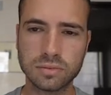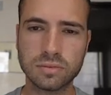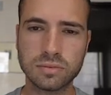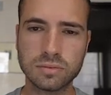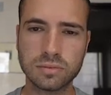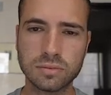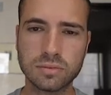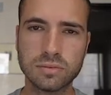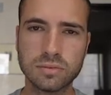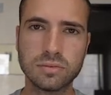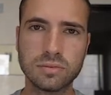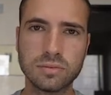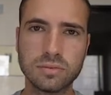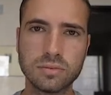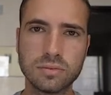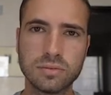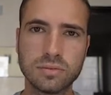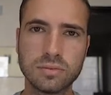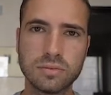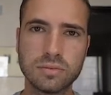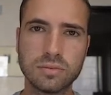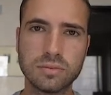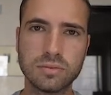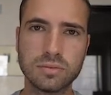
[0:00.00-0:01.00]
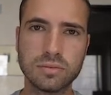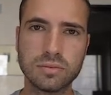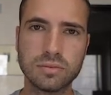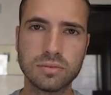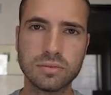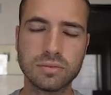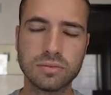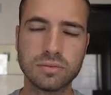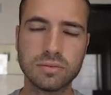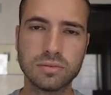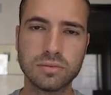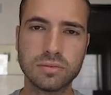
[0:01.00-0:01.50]

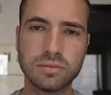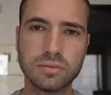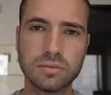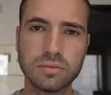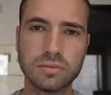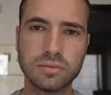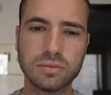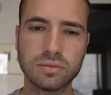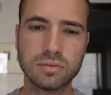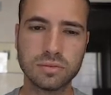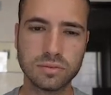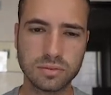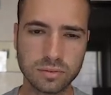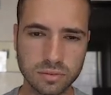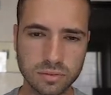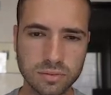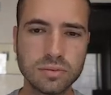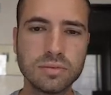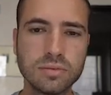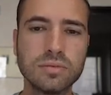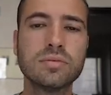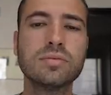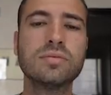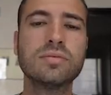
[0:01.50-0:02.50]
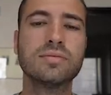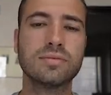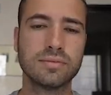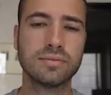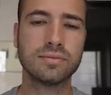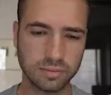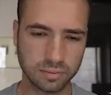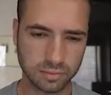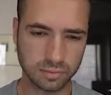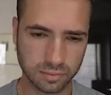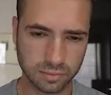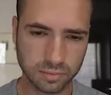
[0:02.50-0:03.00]

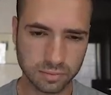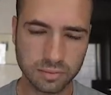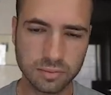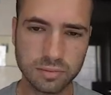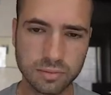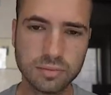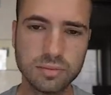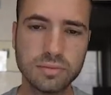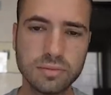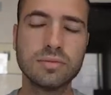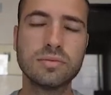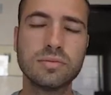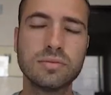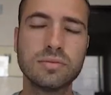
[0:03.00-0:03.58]
(not speaking)